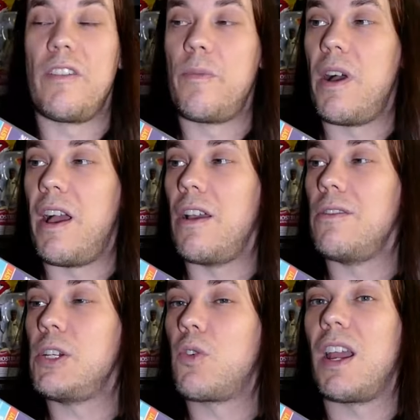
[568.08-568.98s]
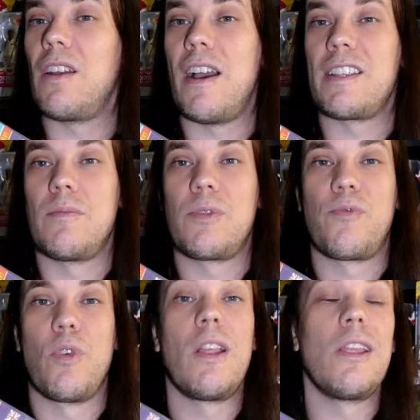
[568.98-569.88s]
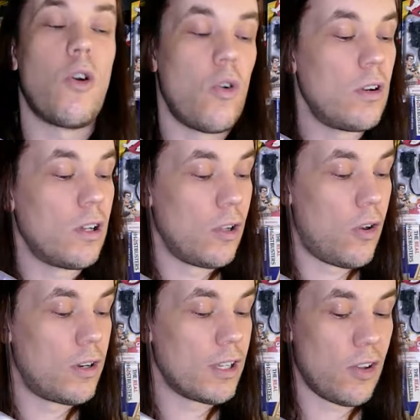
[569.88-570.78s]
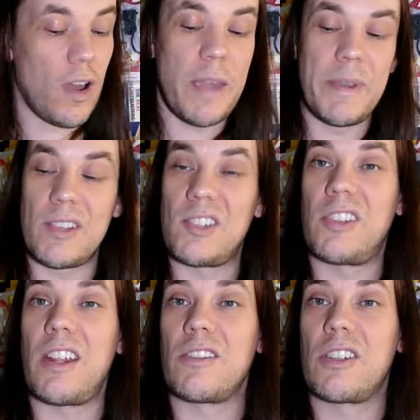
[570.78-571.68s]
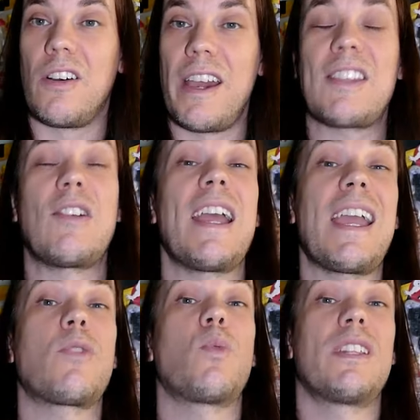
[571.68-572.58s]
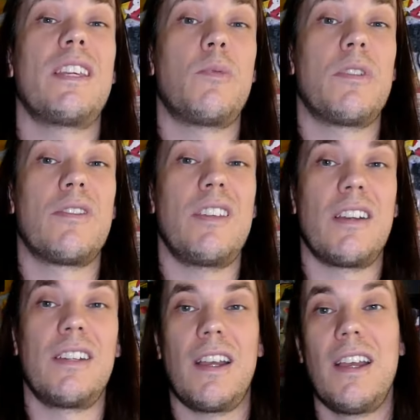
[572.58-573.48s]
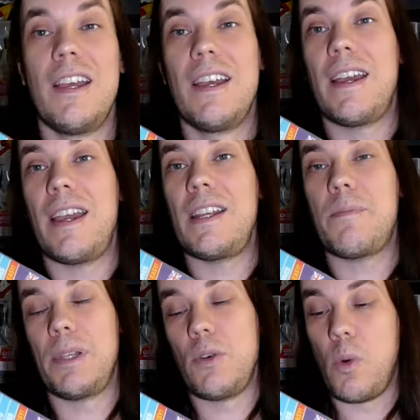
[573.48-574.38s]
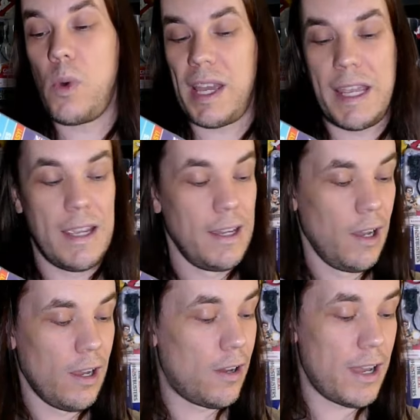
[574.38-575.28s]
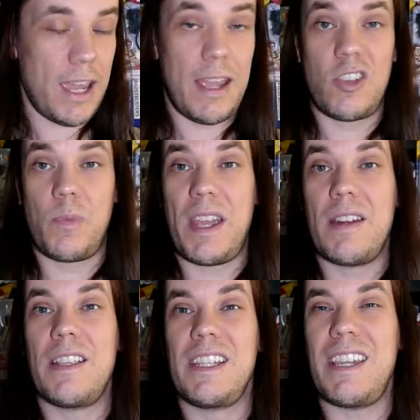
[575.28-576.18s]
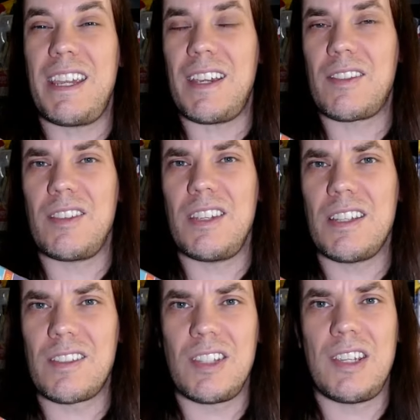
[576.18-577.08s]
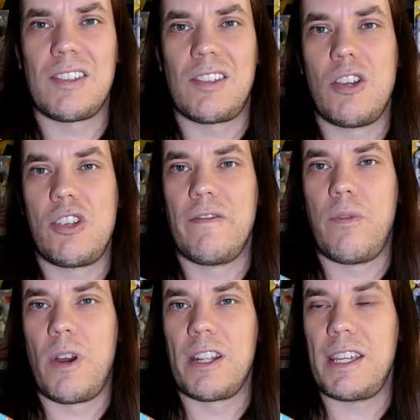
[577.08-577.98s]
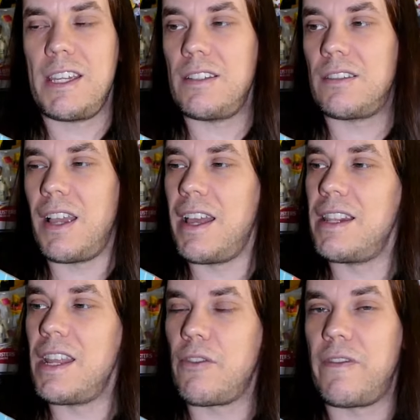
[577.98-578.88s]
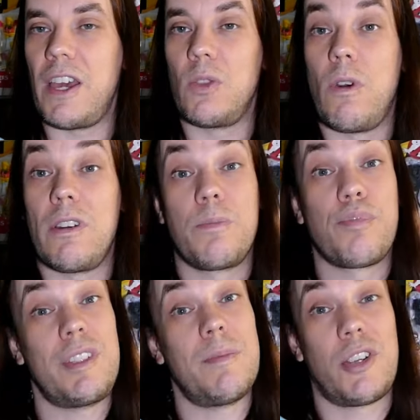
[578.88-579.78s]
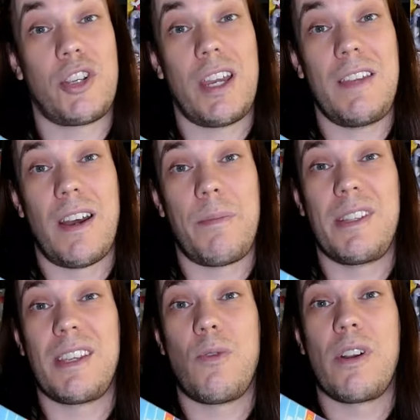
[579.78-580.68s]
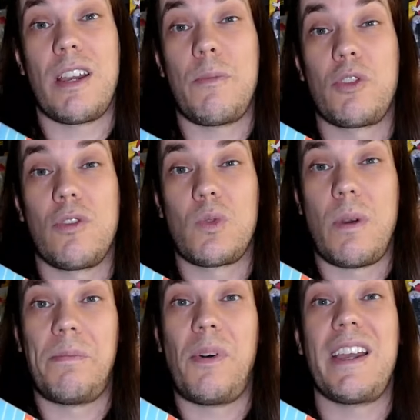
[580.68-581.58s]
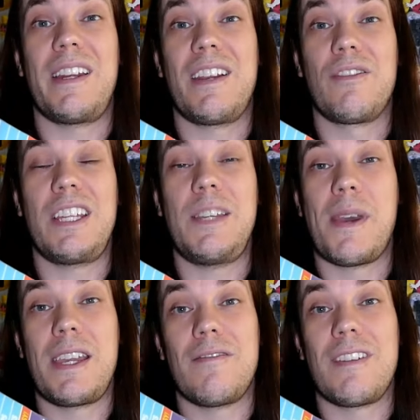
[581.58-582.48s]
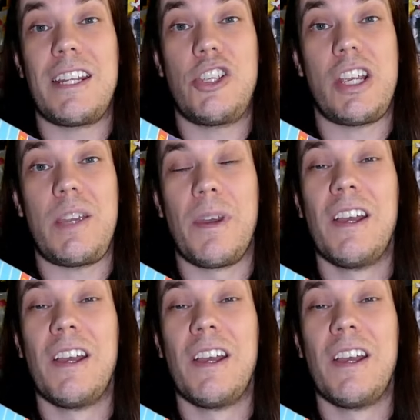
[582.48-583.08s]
of my holy grail items for a long time. It's a stunt kite. I had one of these when I was younger and it blew away. I spent years and years searching for one of these and never found one. I pretty much gave up until I come across one, buy it now on eBay really cheap,